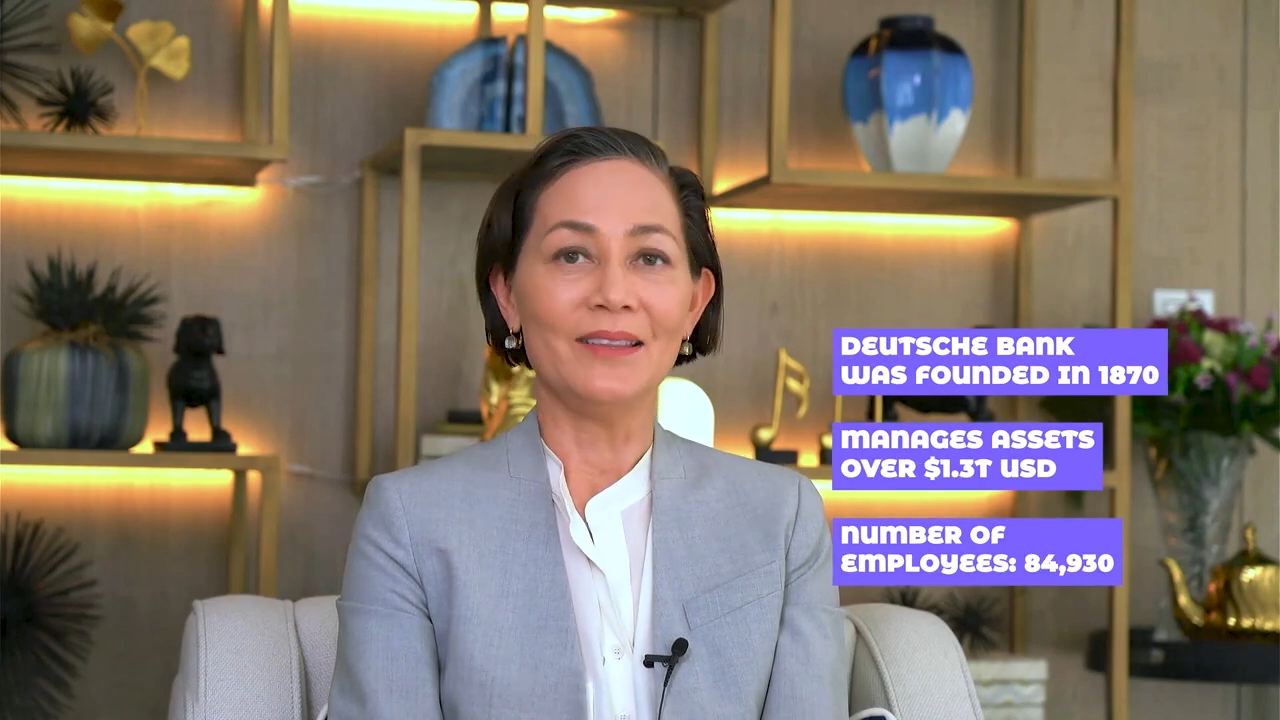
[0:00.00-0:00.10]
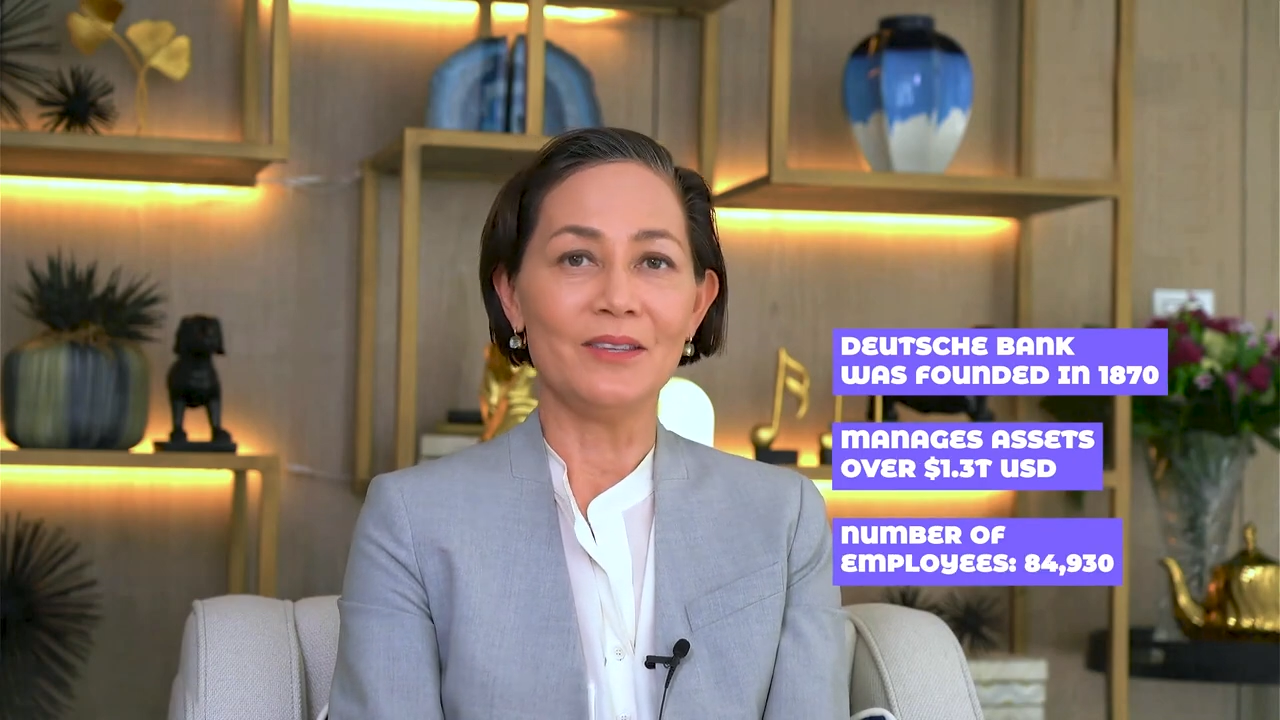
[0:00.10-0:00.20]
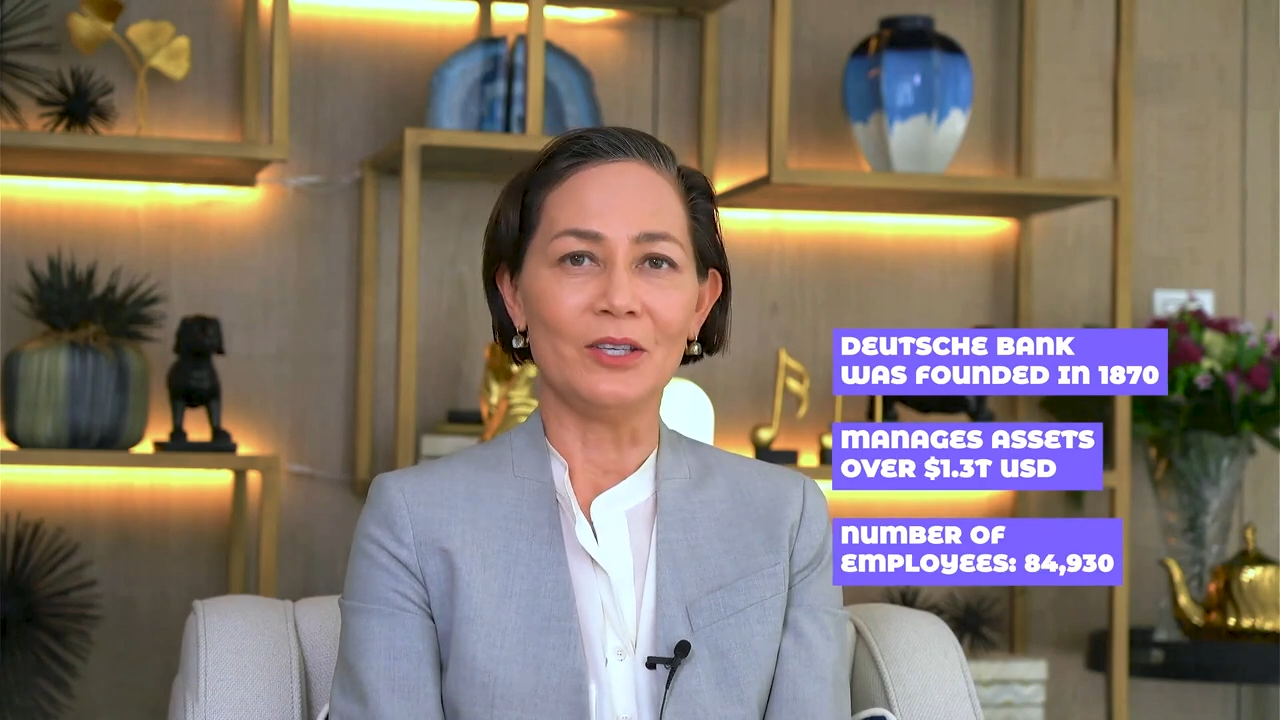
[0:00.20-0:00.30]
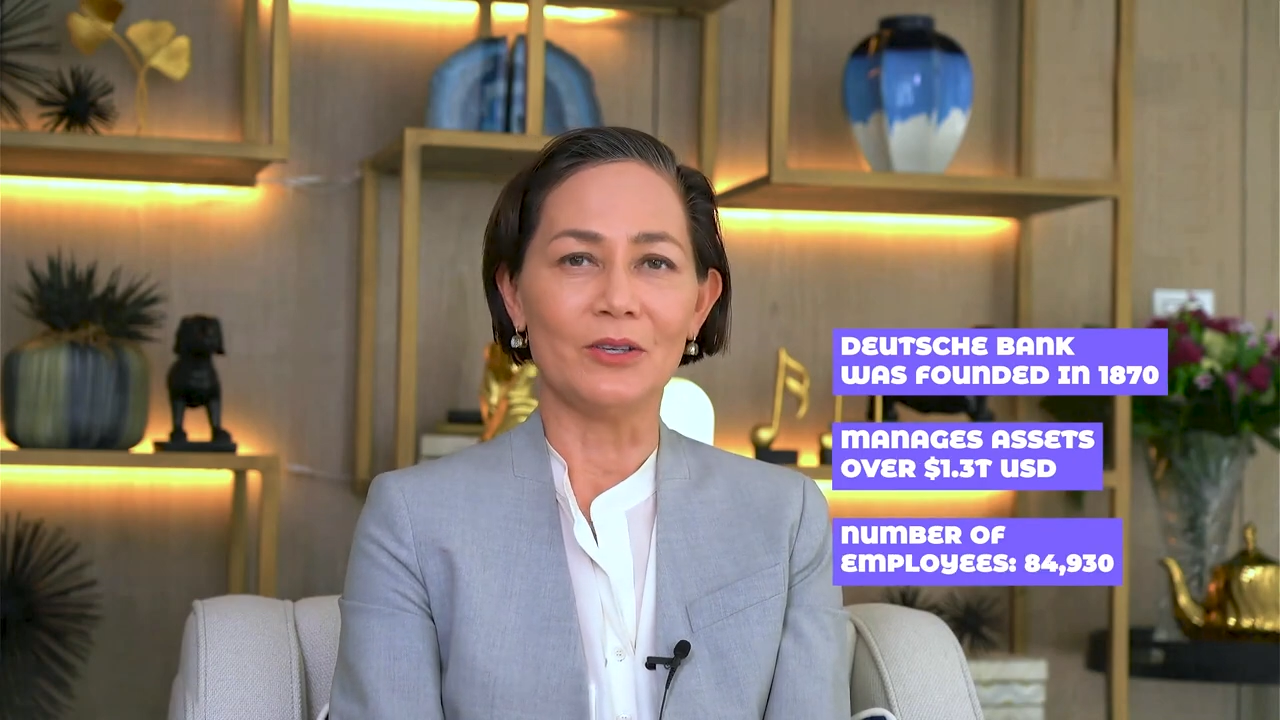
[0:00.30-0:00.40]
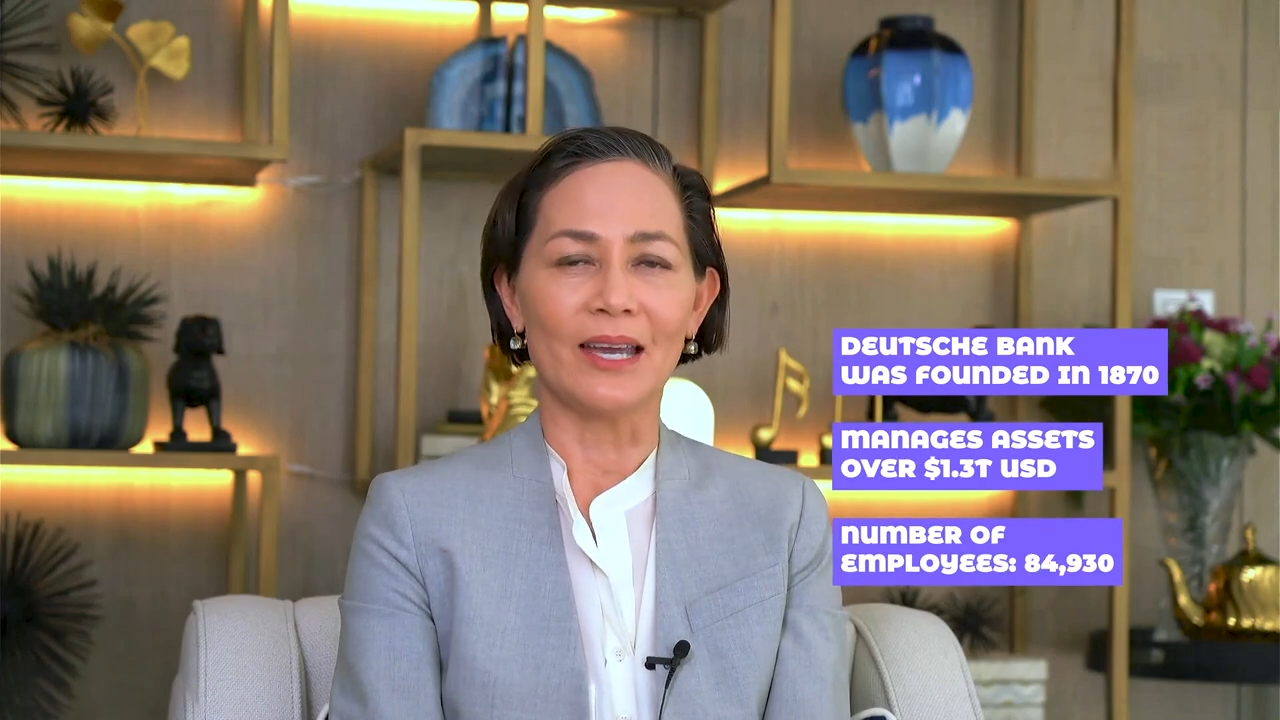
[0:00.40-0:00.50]
in
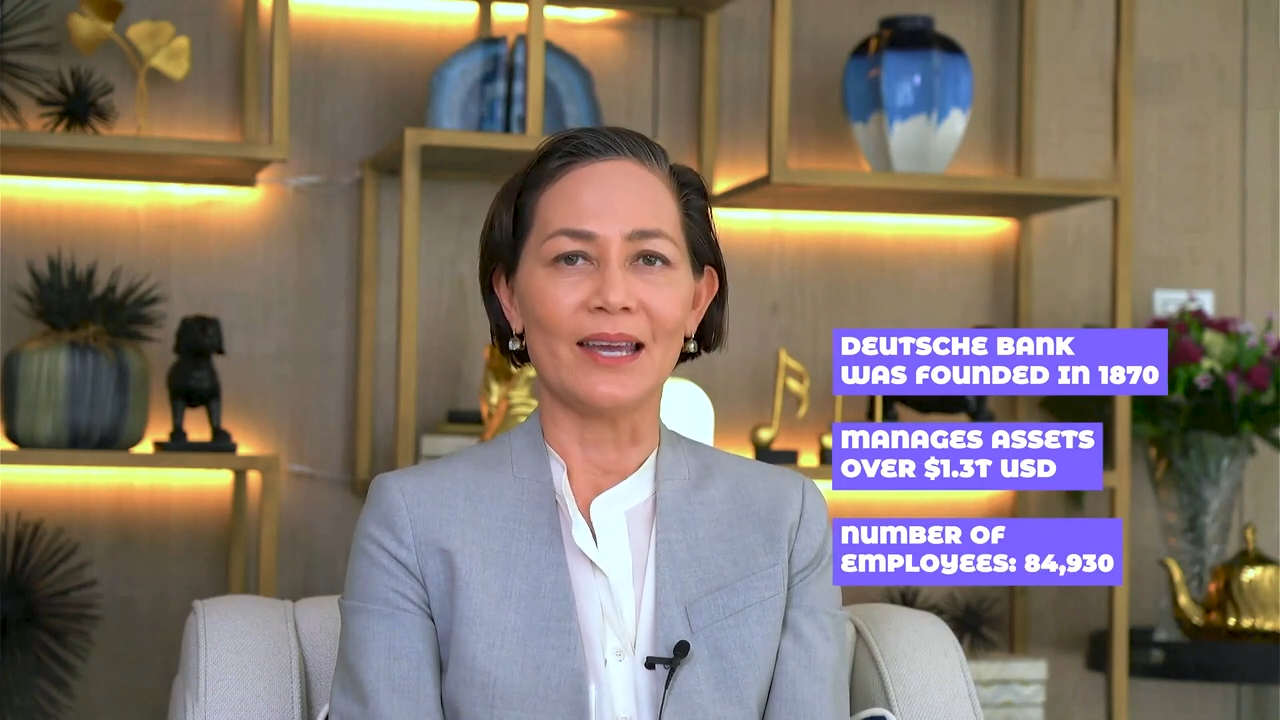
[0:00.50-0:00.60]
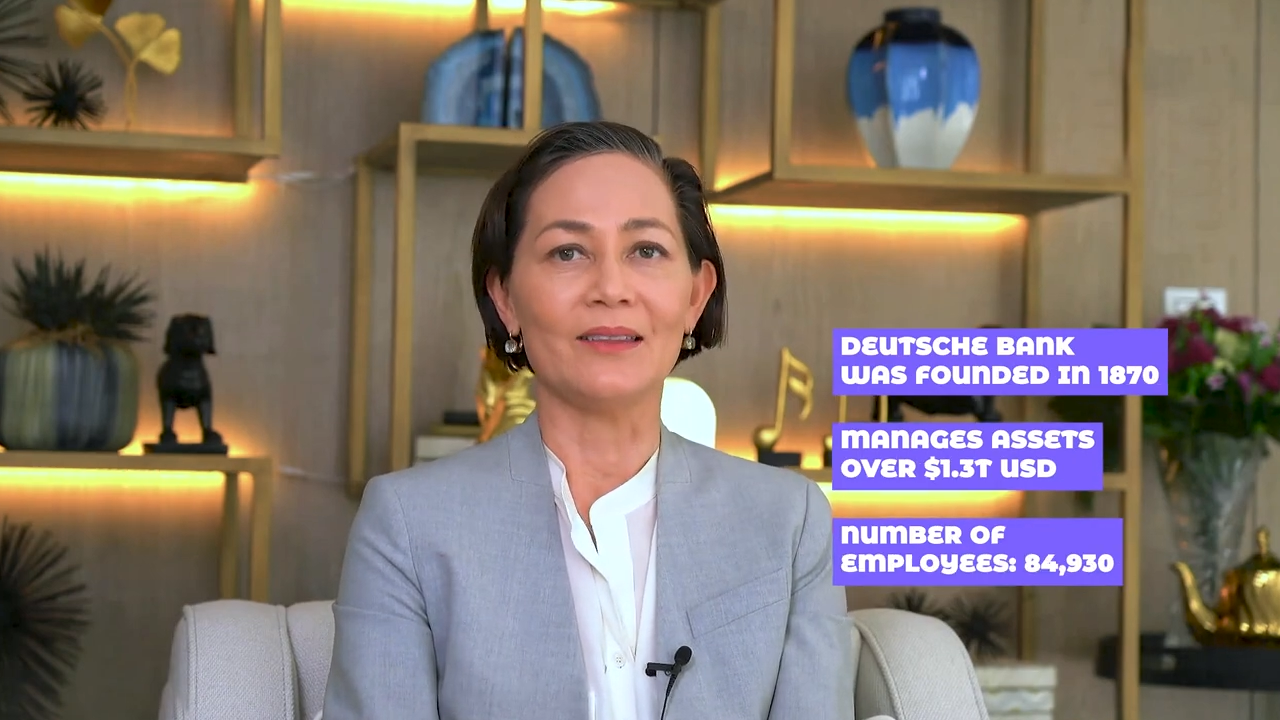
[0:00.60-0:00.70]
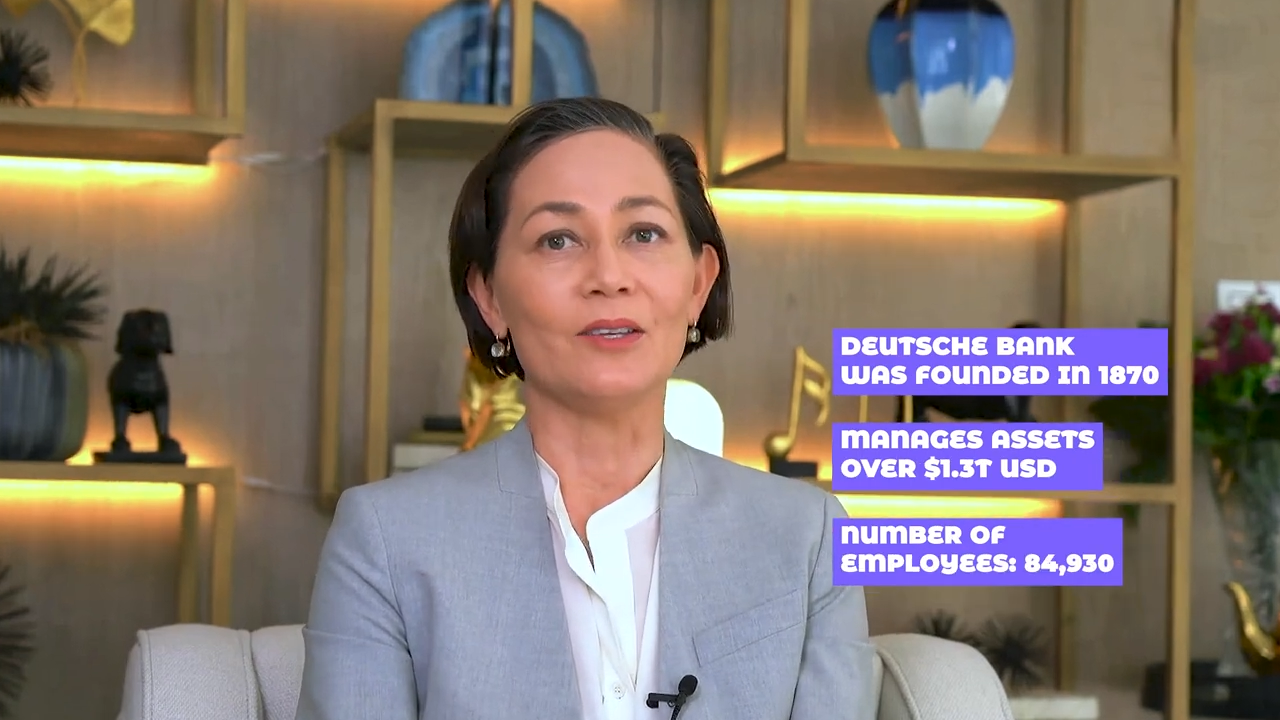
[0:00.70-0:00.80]
the UK